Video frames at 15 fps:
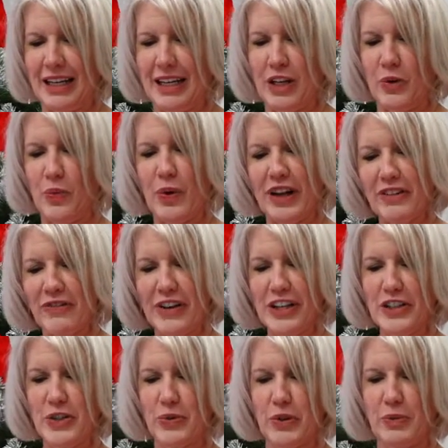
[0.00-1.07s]
In one
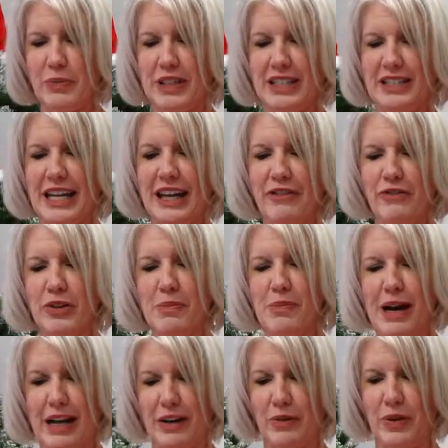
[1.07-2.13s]
fell swoop, the saint from
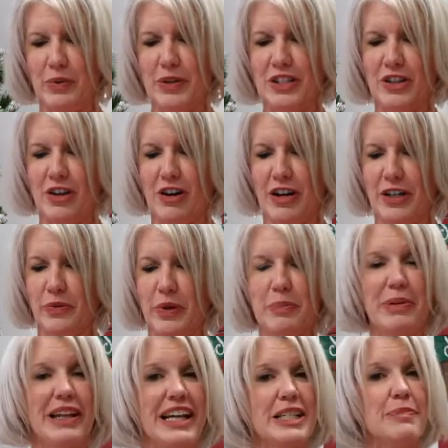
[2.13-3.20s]
Myra was gone and
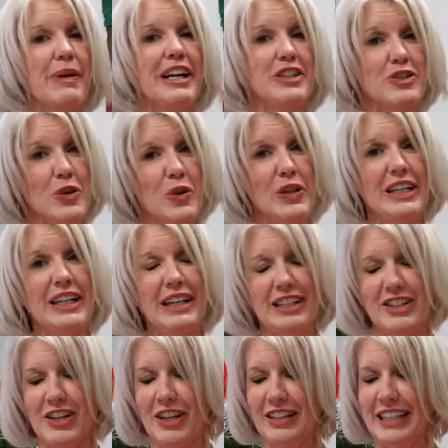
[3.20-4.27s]
replaced by jolly,
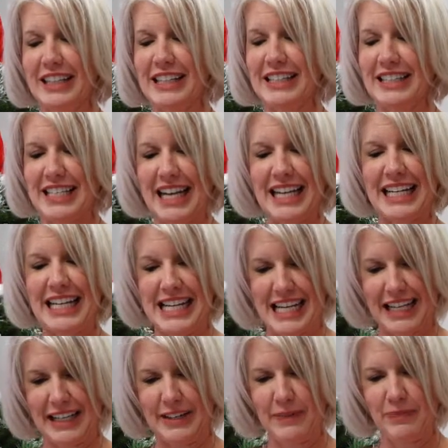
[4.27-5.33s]
jolly St.
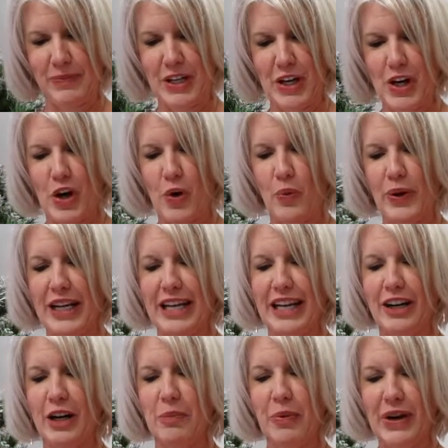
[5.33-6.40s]
Nick. We get
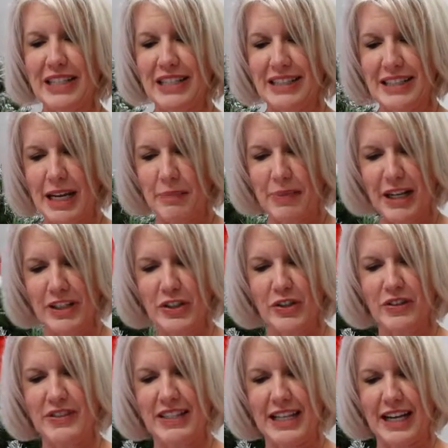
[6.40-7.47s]
our present day picture
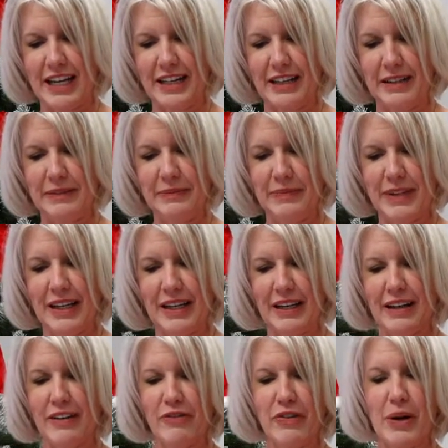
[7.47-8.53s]
of Santa
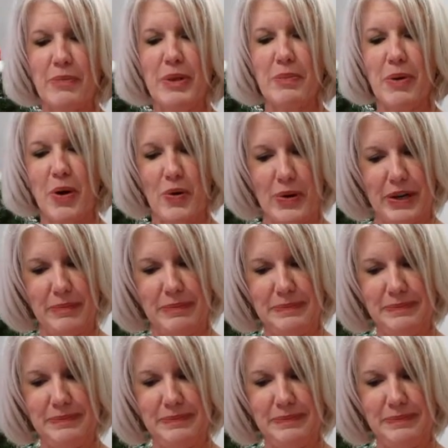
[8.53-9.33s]
from the poem.